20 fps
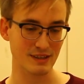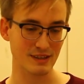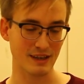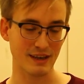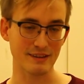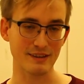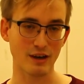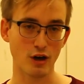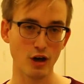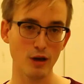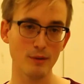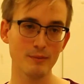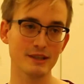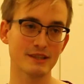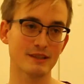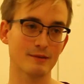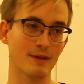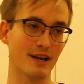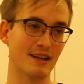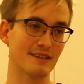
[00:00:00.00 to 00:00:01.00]

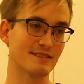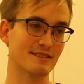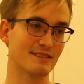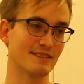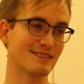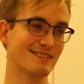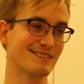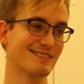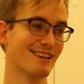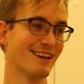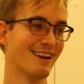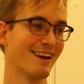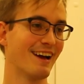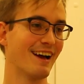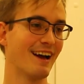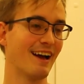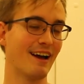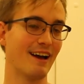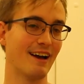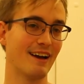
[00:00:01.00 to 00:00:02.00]
arming the masses
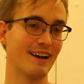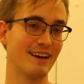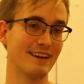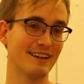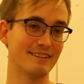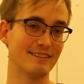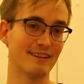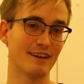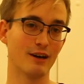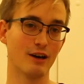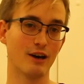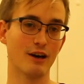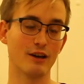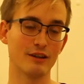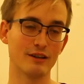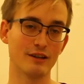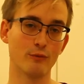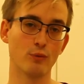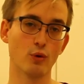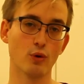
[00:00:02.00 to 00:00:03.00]
in
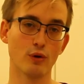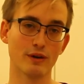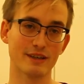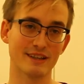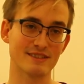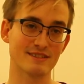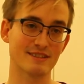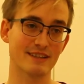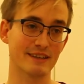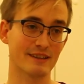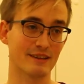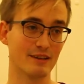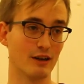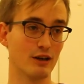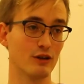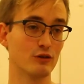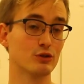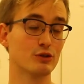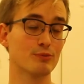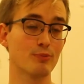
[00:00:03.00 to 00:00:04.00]
a war against
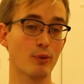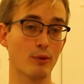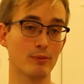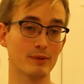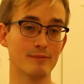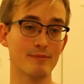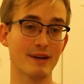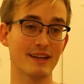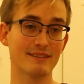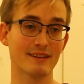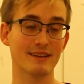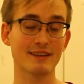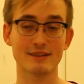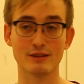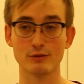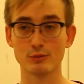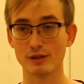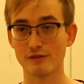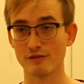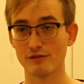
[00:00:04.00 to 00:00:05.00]
Hitler, which probably meant that
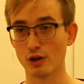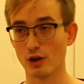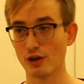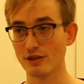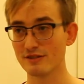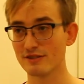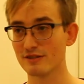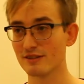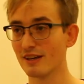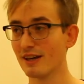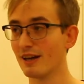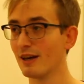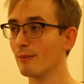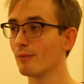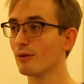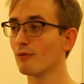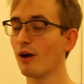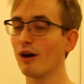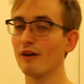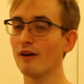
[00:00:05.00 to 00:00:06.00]
Hitler would have lost.
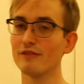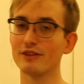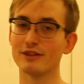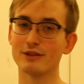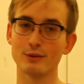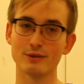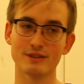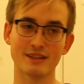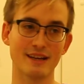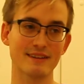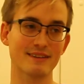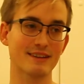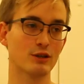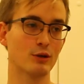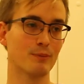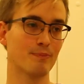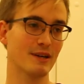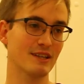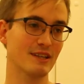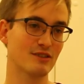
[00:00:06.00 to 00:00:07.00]
But rather than doing that, they
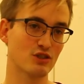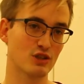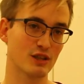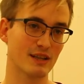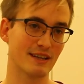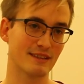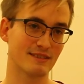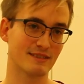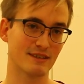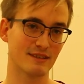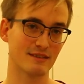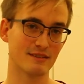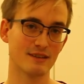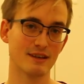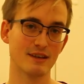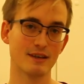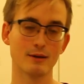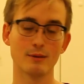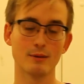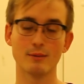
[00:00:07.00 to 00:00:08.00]
capitulated
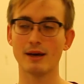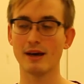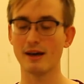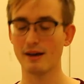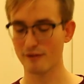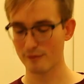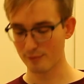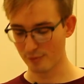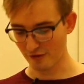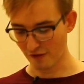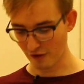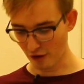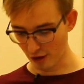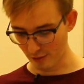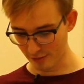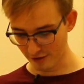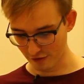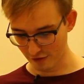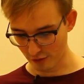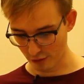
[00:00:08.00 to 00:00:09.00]

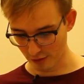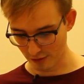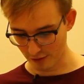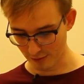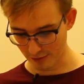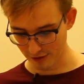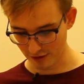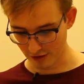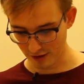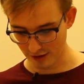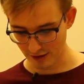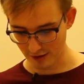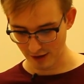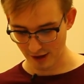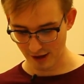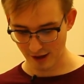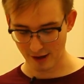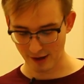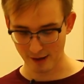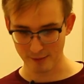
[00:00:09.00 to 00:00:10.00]
far before
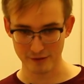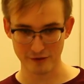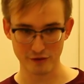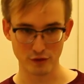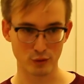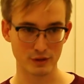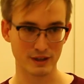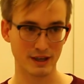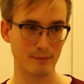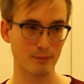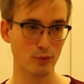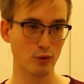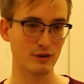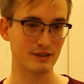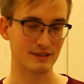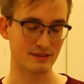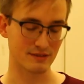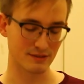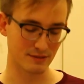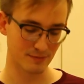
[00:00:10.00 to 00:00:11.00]
that
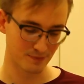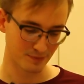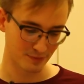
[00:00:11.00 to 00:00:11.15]
point.